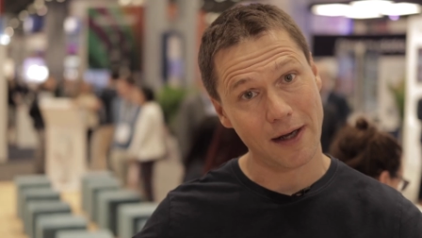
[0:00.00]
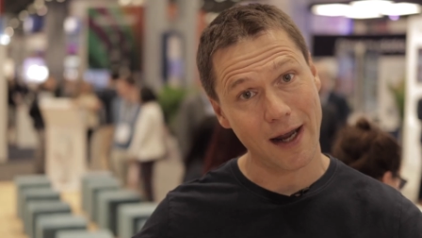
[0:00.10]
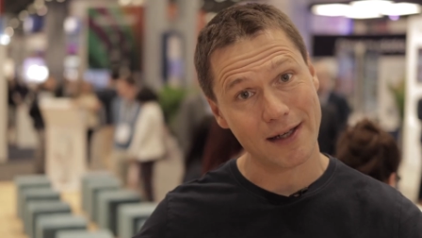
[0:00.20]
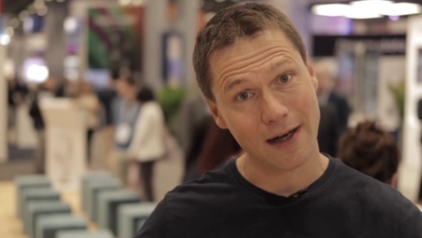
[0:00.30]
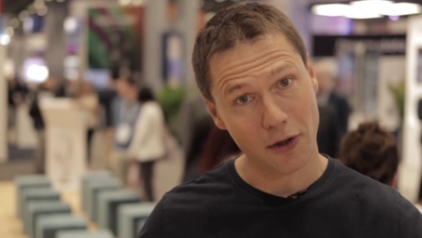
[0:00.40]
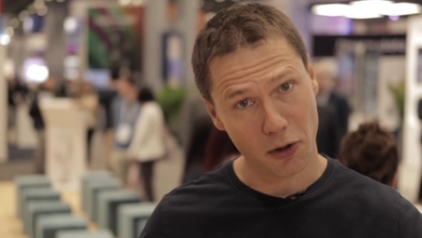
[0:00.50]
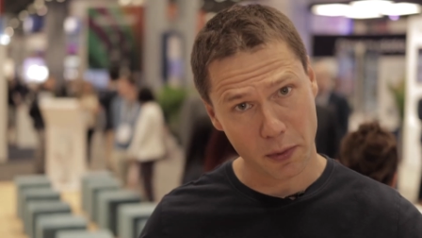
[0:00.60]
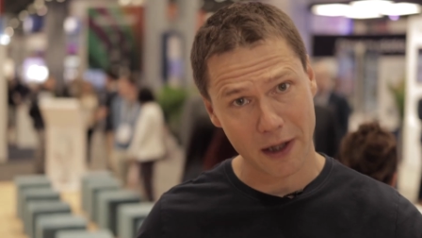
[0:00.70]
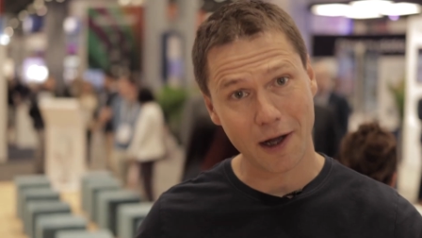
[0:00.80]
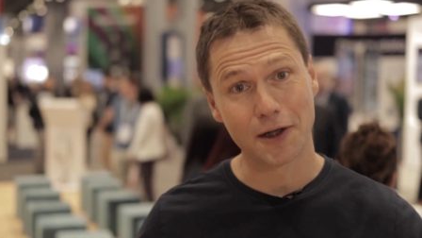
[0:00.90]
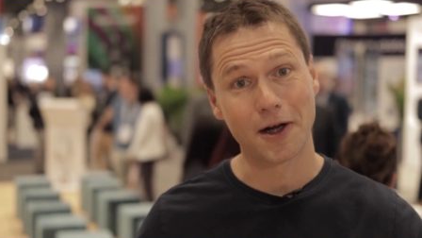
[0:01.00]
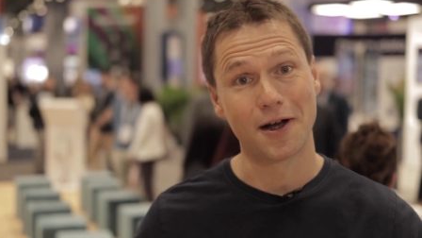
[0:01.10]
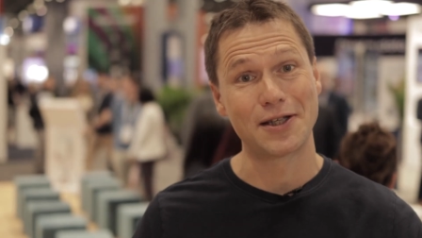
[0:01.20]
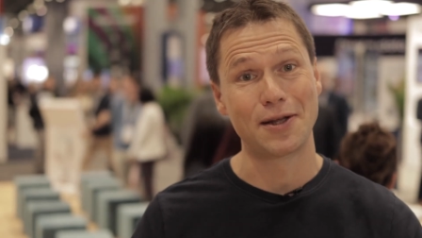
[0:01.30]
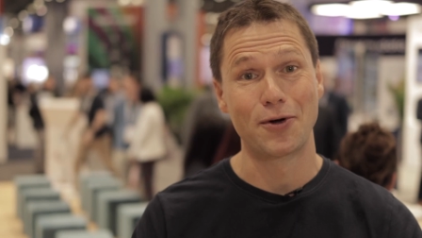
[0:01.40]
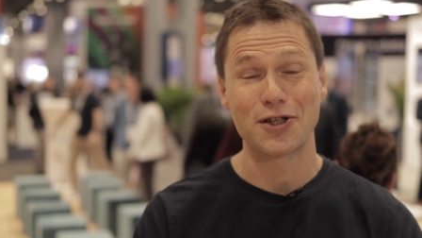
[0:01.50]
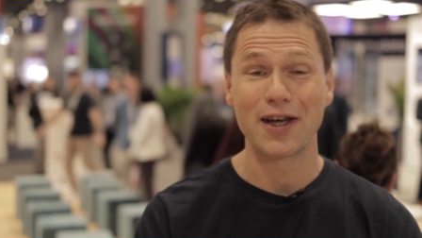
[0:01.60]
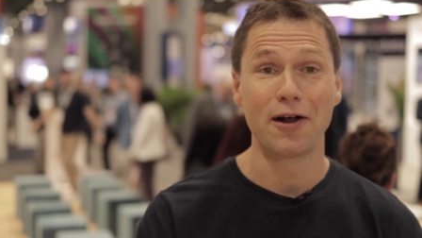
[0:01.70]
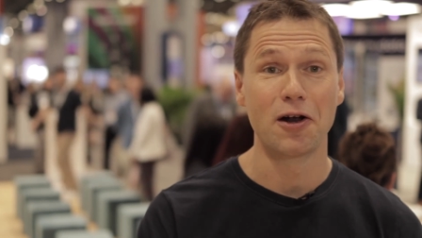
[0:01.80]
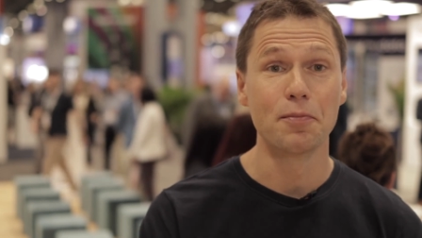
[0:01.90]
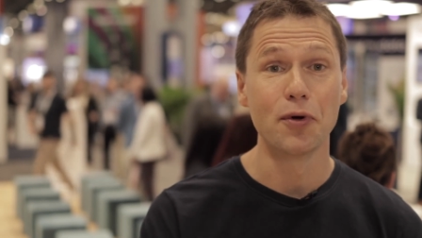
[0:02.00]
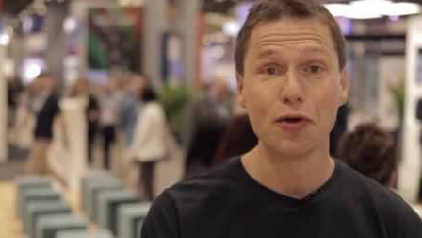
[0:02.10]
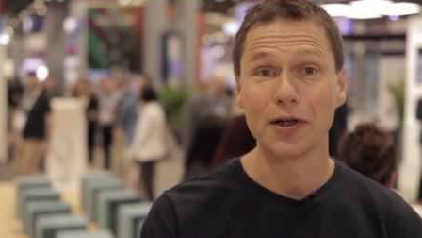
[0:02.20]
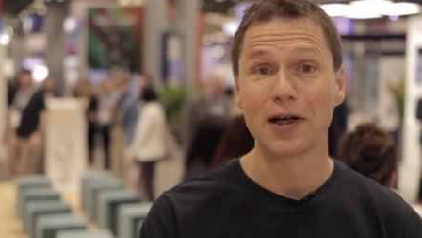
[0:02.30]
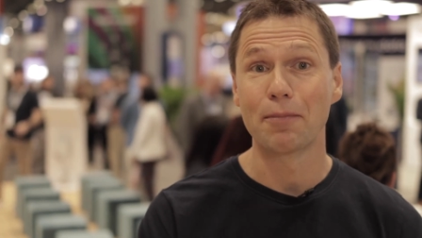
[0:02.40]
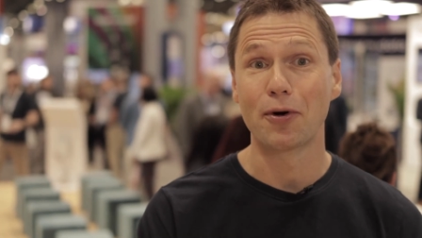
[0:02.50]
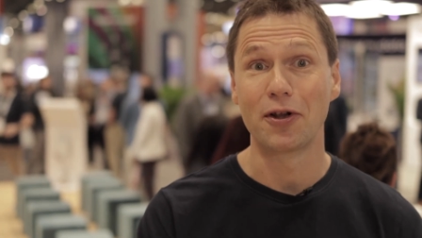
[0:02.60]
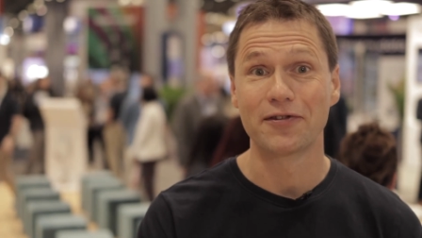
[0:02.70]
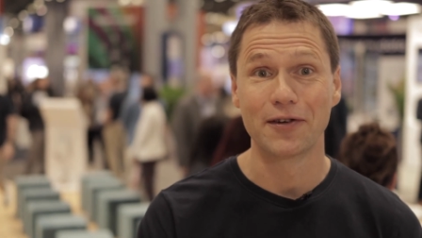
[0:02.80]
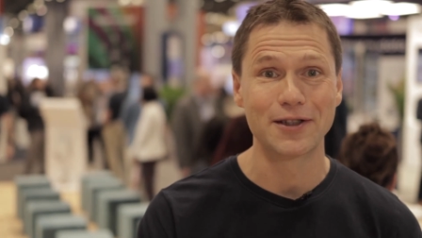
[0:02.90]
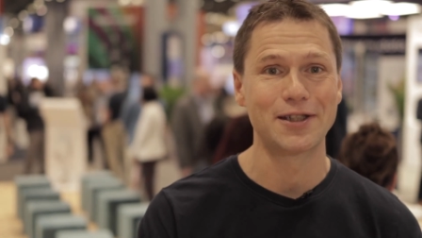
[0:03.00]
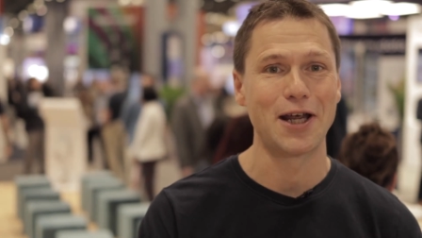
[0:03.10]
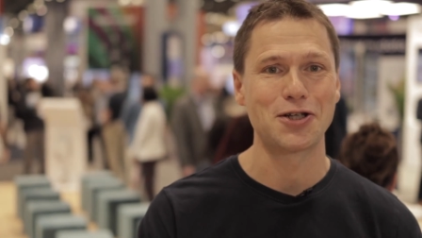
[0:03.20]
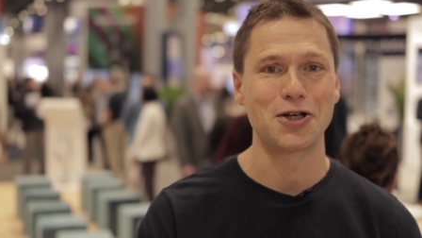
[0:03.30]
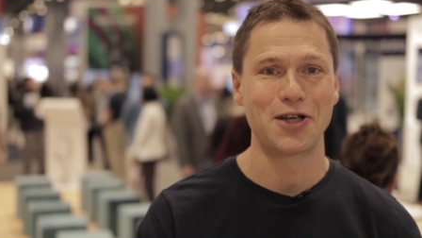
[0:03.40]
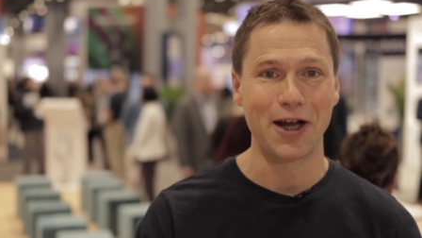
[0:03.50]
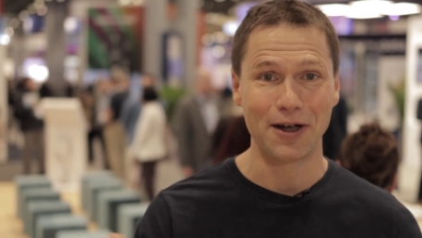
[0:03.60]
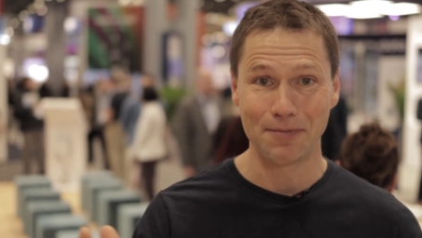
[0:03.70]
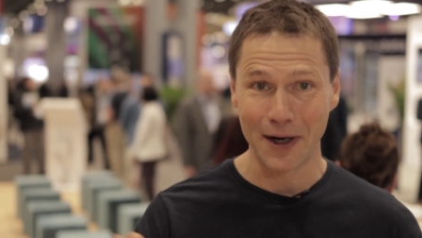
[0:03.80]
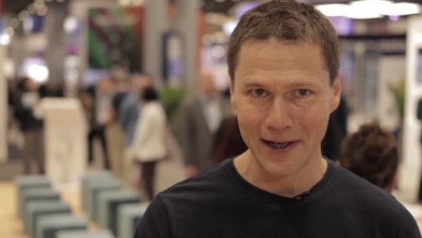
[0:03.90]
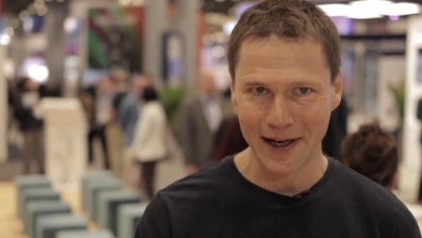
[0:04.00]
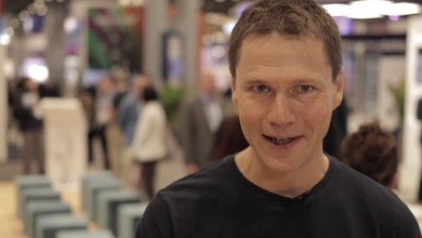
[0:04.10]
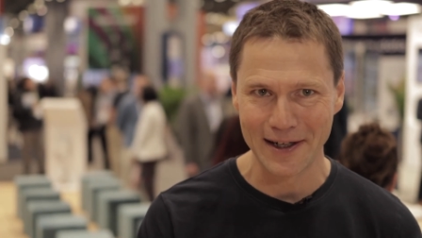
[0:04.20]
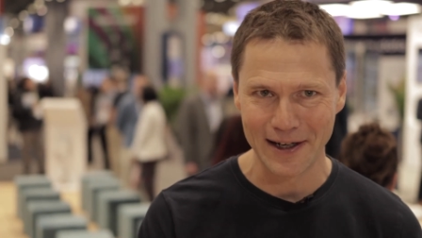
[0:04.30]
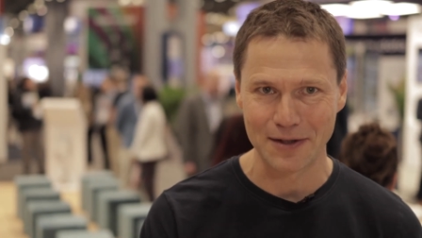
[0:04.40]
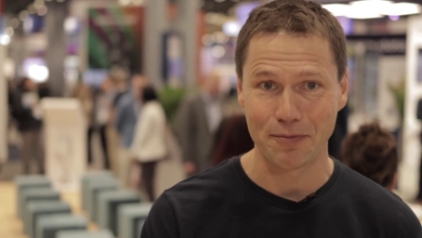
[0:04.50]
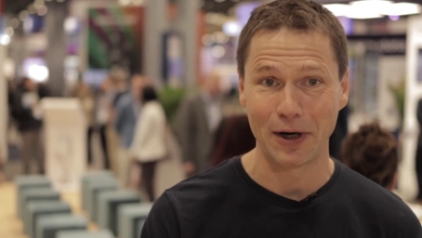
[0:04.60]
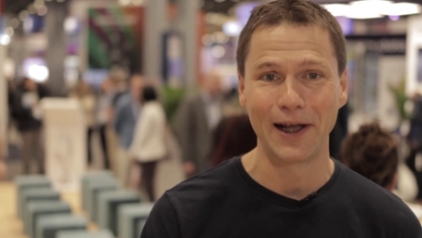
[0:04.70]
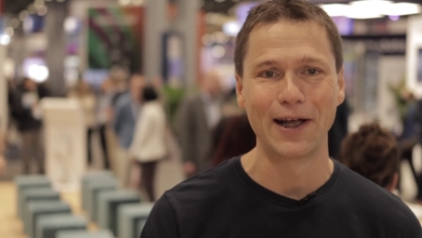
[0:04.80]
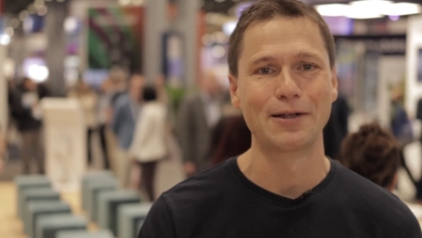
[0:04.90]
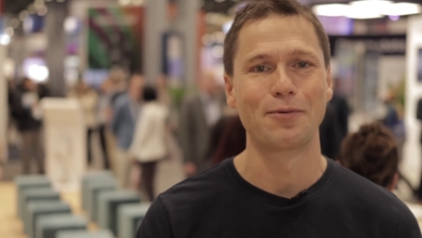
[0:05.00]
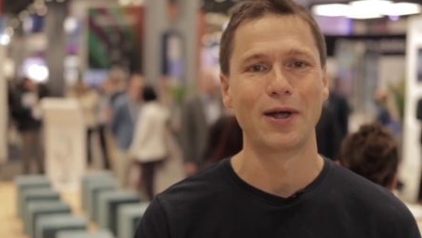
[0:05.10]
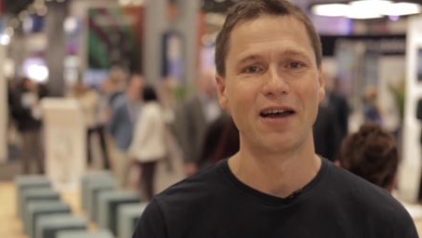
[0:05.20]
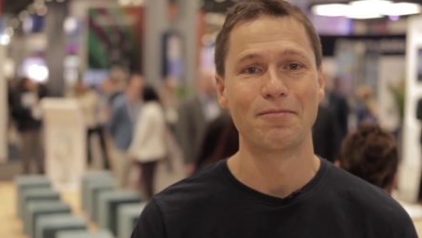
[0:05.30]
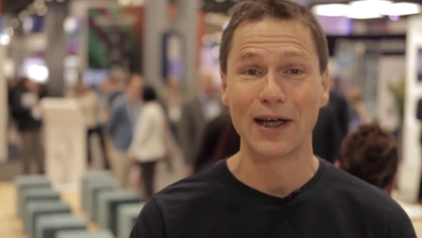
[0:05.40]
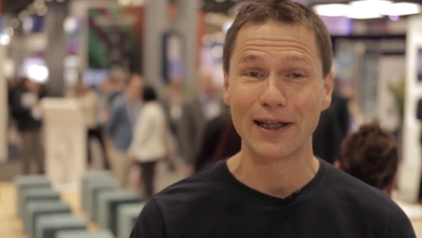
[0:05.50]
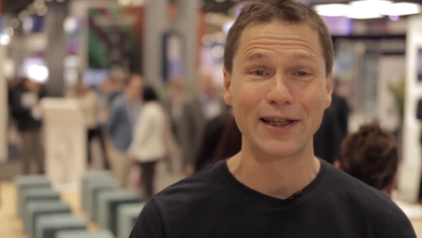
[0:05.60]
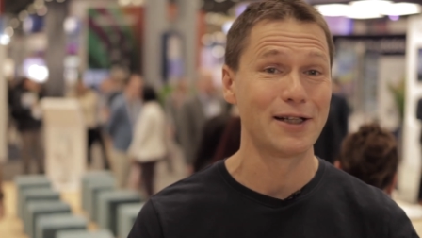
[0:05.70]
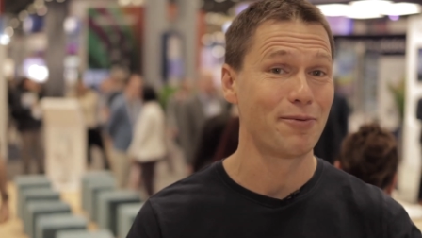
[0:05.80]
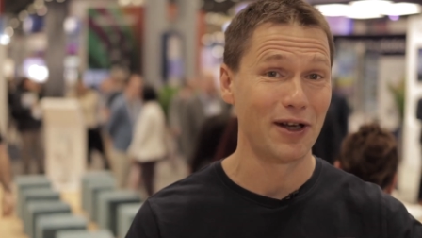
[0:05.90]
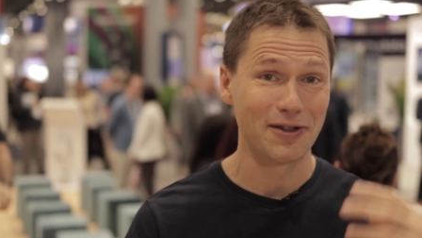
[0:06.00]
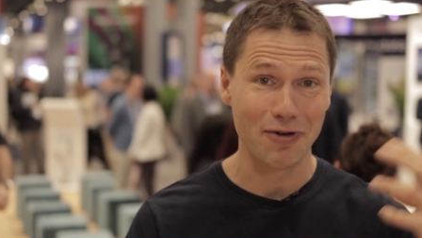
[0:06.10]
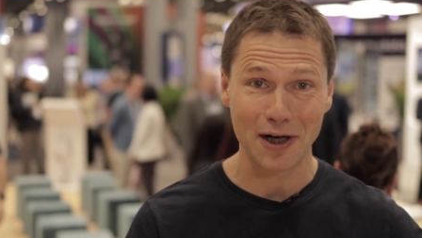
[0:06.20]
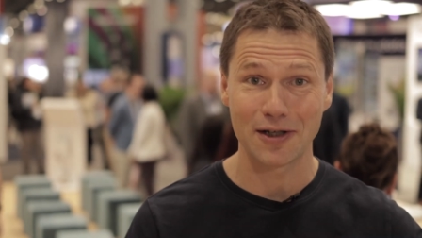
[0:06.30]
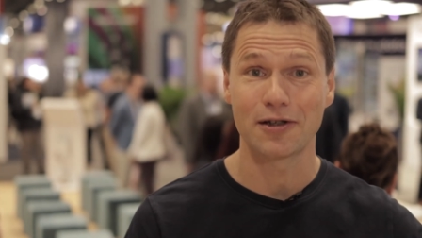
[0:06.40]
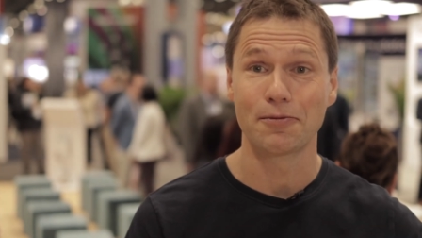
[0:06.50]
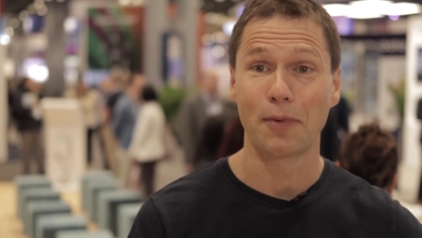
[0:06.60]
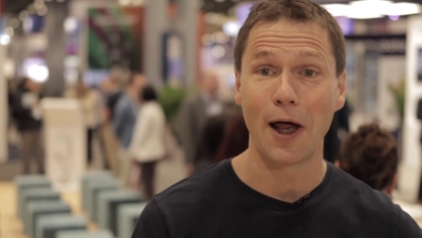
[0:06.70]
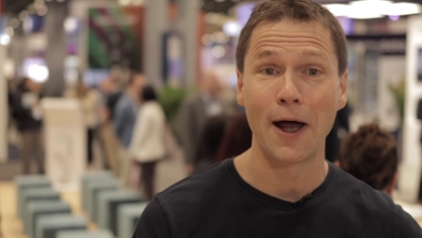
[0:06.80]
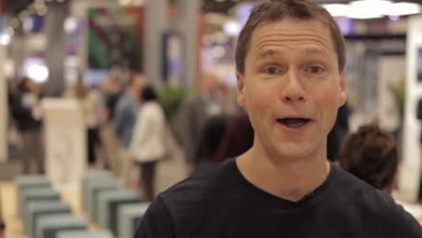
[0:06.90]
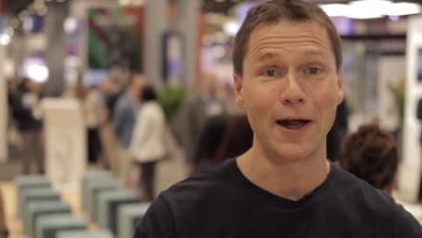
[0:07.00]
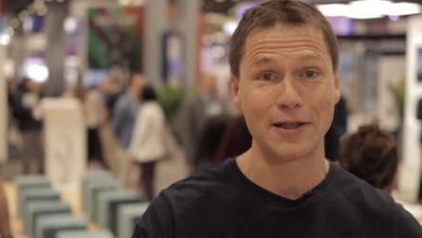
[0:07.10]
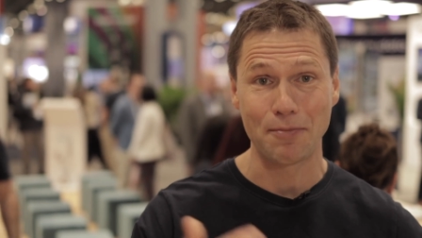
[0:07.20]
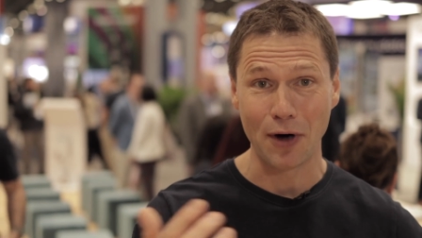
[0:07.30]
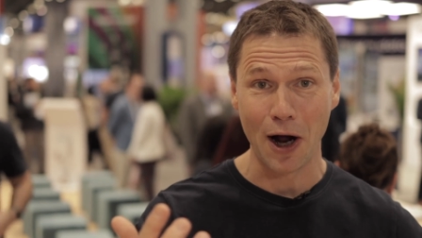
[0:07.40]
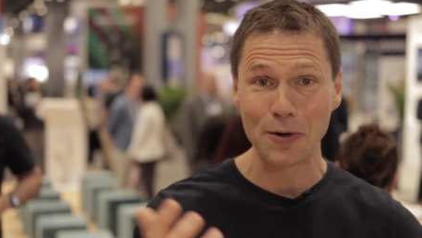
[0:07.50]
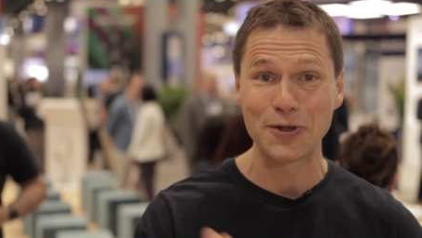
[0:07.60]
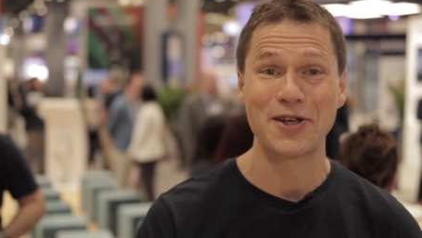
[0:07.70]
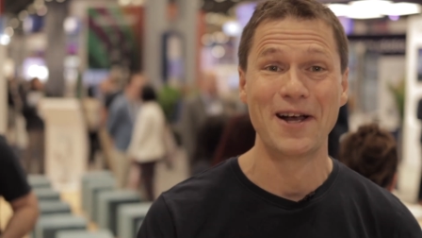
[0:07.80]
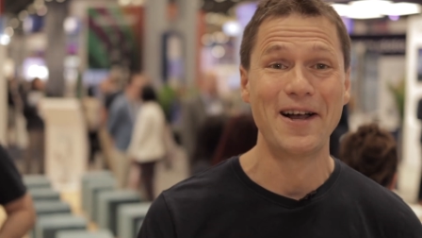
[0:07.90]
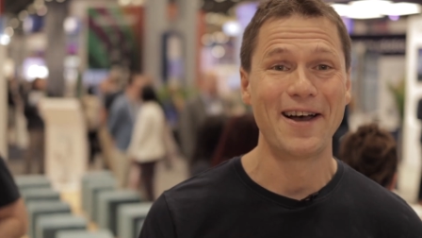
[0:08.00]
case and talk with other customers here in our booth in a couple of sessions here on Monday. That's brilliant. We have meetings with Tractor Supply and Sprouts.